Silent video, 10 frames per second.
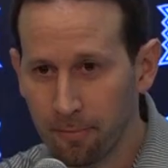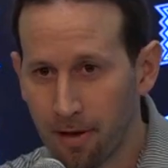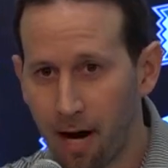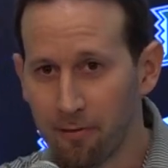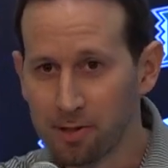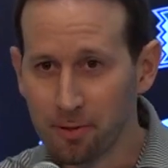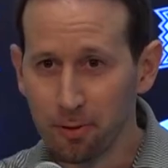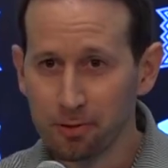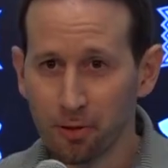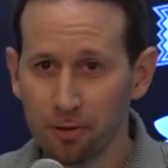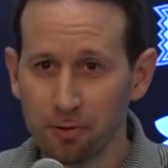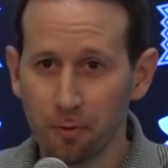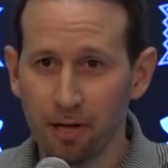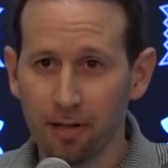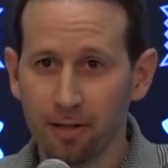Obviously, we are told to
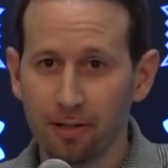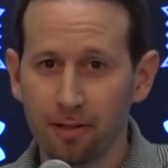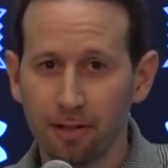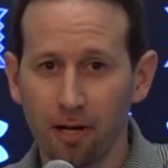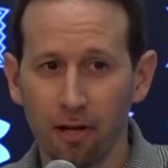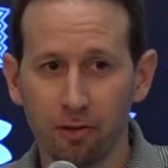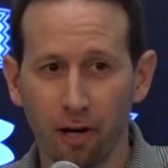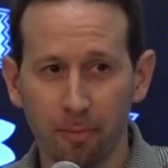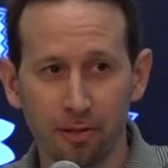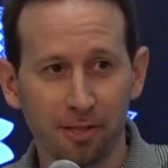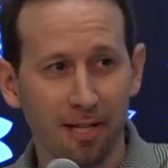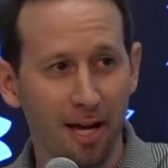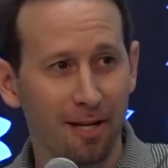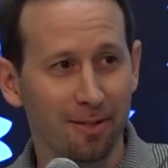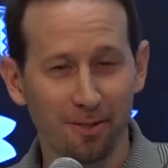wear Under Armour
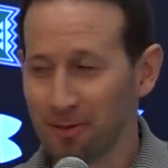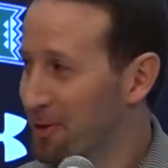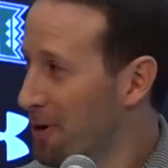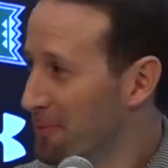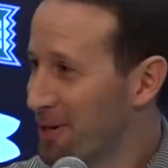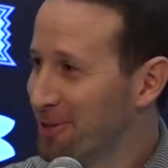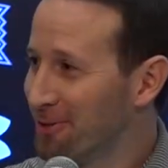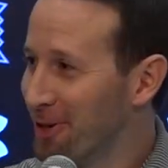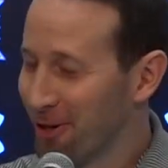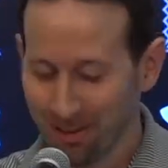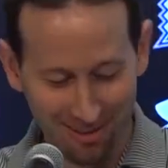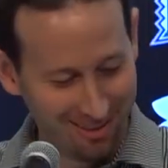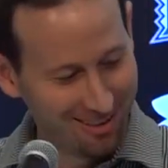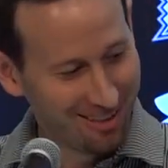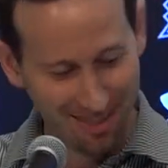today, so you know I'm ready to roll.
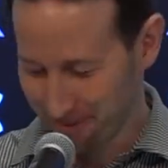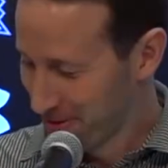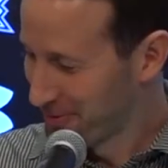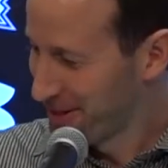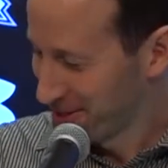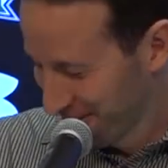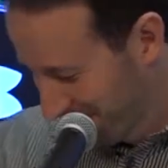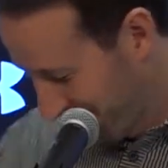I got my bracelet,